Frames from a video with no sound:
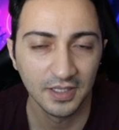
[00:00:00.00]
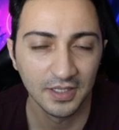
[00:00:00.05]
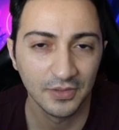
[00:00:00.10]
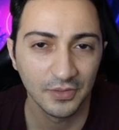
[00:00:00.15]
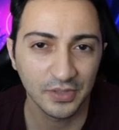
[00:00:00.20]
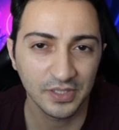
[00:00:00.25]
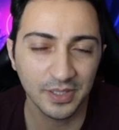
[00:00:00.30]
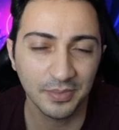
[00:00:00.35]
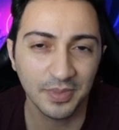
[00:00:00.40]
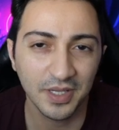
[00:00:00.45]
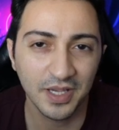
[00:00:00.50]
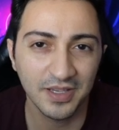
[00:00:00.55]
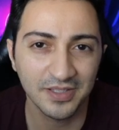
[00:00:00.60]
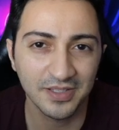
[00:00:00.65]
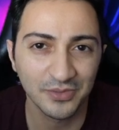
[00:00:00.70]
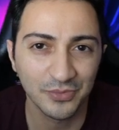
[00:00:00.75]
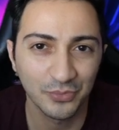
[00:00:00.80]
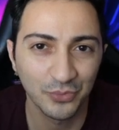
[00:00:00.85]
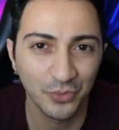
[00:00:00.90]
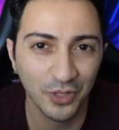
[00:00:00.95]
What's up
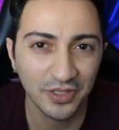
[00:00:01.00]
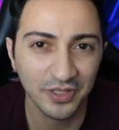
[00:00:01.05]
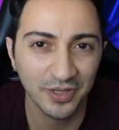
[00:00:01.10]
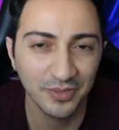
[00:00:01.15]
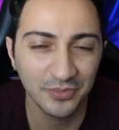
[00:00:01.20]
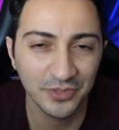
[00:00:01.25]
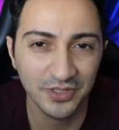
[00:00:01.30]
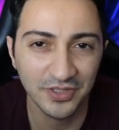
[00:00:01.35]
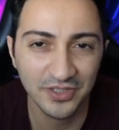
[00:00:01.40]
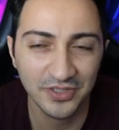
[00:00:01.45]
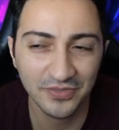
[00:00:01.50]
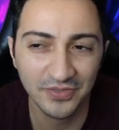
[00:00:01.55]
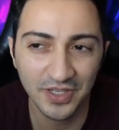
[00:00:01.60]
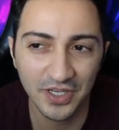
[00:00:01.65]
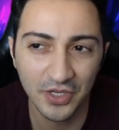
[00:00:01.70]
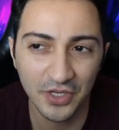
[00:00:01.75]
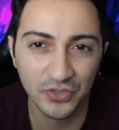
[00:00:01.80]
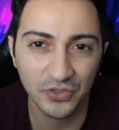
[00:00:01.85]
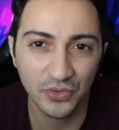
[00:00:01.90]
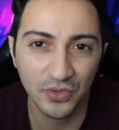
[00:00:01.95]
guys, welcome to this
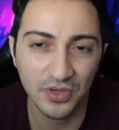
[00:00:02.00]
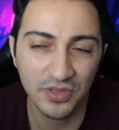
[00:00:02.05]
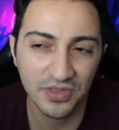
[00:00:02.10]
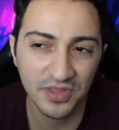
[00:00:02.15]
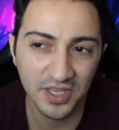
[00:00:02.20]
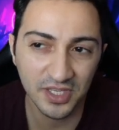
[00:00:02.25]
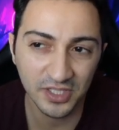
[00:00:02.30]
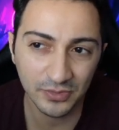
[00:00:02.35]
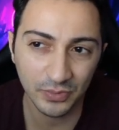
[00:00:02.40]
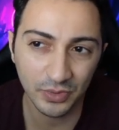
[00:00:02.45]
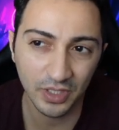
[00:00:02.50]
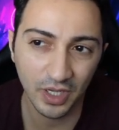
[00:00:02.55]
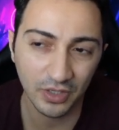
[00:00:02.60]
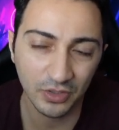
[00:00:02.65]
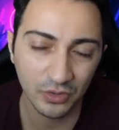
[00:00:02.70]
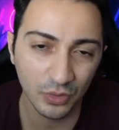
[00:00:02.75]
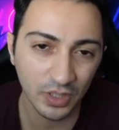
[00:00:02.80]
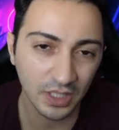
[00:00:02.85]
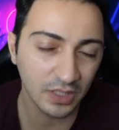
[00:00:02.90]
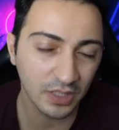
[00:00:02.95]
video. So in this one I
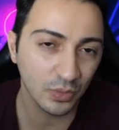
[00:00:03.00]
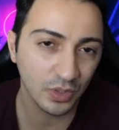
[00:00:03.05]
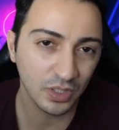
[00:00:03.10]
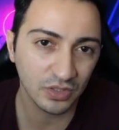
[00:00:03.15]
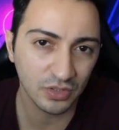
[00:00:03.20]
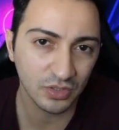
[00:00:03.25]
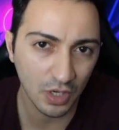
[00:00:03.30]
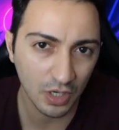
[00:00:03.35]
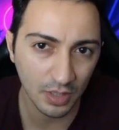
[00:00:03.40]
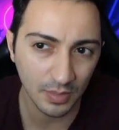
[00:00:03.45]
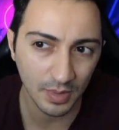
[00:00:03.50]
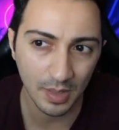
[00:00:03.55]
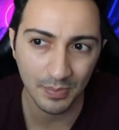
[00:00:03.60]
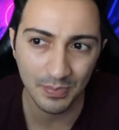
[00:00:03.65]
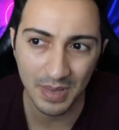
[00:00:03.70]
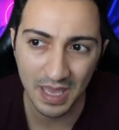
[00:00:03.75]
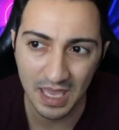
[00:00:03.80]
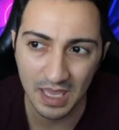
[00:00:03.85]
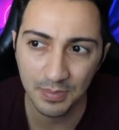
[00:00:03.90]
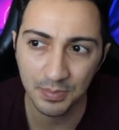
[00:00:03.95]
quickly want to talk
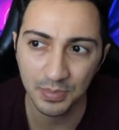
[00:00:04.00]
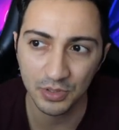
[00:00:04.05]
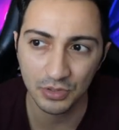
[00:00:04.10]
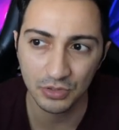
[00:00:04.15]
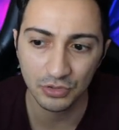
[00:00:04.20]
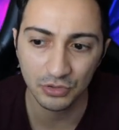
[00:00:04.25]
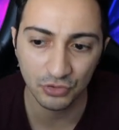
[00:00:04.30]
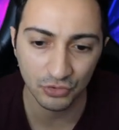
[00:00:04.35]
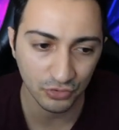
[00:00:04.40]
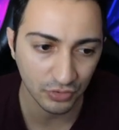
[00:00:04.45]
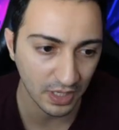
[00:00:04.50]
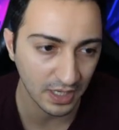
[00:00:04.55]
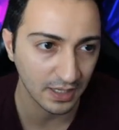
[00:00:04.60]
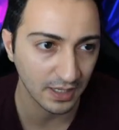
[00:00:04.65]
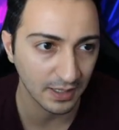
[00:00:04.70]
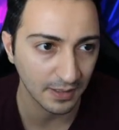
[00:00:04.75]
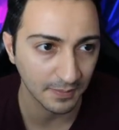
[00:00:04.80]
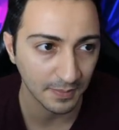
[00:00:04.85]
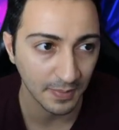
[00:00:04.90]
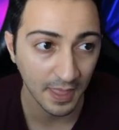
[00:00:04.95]
about paper
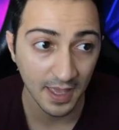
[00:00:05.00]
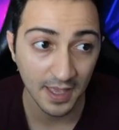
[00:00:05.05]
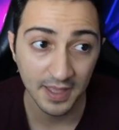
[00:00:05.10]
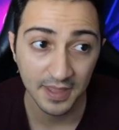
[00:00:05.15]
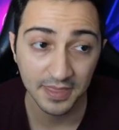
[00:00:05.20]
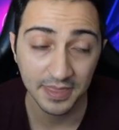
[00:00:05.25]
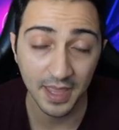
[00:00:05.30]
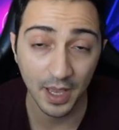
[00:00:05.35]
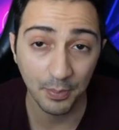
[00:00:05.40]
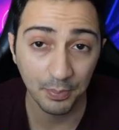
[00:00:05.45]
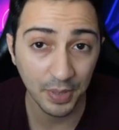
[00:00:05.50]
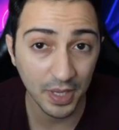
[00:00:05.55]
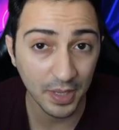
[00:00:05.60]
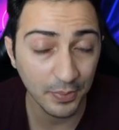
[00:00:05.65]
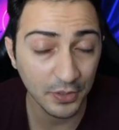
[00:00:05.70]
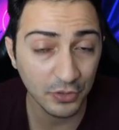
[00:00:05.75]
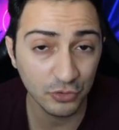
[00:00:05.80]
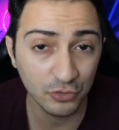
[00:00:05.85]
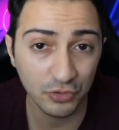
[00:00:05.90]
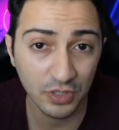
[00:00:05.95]
trading. Now
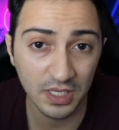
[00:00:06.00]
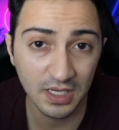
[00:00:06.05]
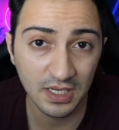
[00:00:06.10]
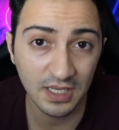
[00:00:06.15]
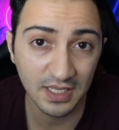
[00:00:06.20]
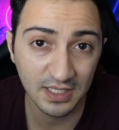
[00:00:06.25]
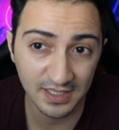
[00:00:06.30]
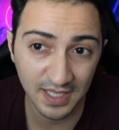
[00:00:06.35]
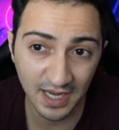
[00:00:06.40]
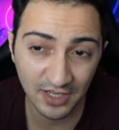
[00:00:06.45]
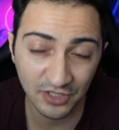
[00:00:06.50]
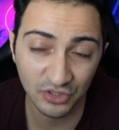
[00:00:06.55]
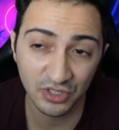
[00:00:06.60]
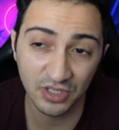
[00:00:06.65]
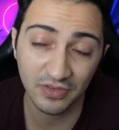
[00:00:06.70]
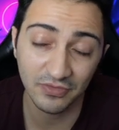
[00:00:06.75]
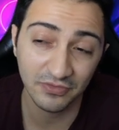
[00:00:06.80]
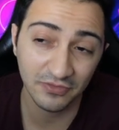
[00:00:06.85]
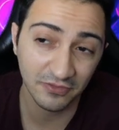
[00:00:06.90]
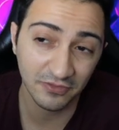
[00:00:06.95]
paper trading is
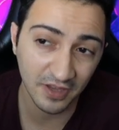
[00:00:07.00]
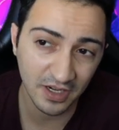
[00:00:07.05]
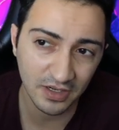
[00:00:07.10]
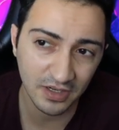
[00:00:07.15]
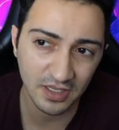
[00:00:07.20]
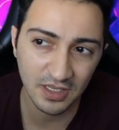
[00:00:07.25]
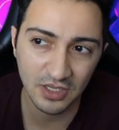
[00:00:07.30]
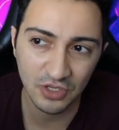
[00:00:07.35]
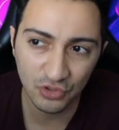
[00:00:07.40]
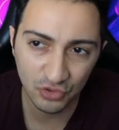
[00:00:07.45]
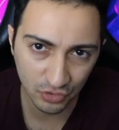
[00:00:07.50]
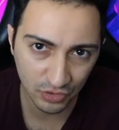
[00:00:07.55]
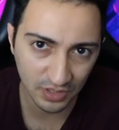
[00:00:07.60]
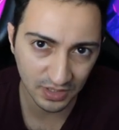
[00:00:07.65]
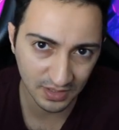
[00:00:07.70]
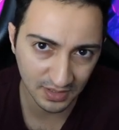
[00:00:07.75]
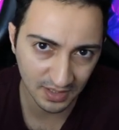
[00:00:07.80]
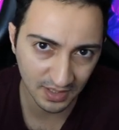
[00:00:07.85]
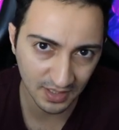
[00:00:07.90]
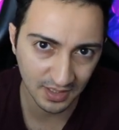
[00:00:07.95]
actually a very
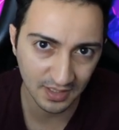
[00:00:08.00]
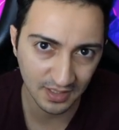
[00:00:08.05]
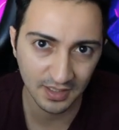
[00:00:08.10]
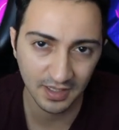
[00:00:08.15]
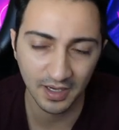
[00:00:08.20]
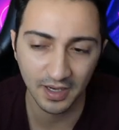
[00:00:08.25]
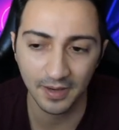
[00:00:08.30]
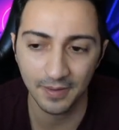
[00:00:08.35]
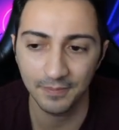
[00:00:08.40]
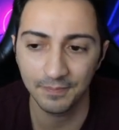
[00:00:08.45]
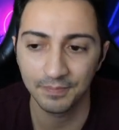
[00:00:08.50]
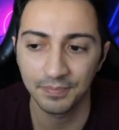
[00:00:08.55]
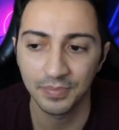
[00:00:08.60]
interesting a